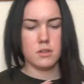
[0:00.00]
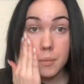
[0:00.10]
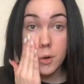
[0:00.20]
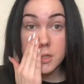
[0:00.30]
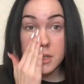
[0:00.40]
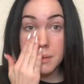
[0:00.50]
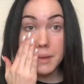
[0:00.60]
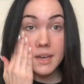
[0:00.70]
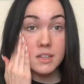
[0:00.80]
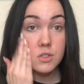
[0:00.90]
My pores are the
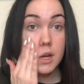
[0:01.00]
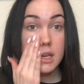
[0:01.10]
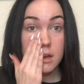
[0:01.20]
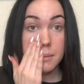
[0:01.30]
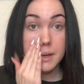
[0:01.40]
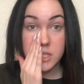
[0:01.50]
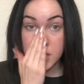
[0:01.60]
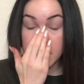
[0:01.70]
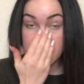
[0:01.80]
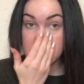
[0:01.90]
biggest right here on my
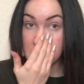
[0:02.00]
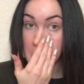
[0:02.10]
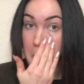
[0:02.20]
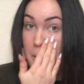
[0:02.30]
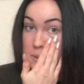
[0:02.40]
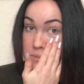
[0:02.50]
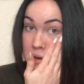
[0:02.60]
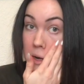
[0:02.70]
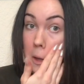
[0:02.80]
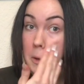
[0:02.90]
cheeks and across
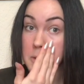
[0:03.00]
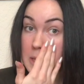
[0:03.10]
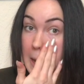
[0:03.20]
my nose,